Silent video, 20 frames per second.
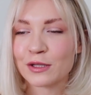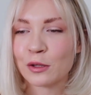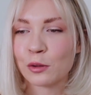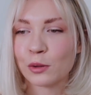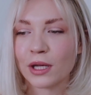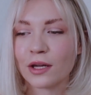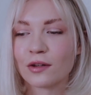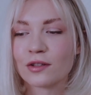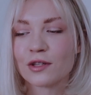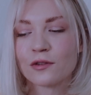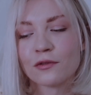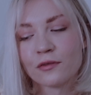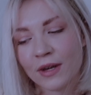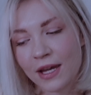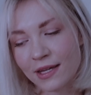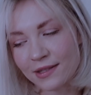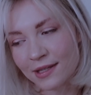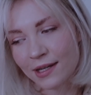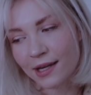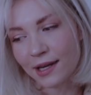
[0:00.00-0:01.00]
sold out so
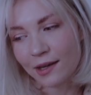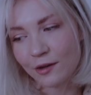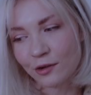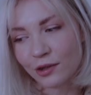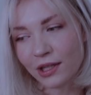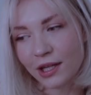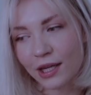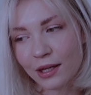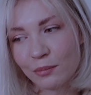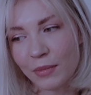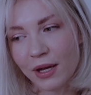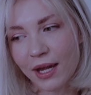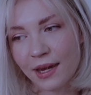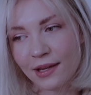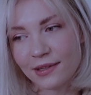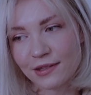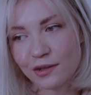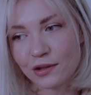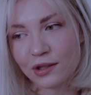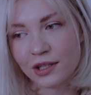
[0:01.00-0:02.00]
fast that I couldn't get my
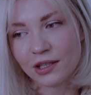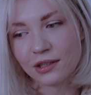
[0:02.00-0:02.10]
hands on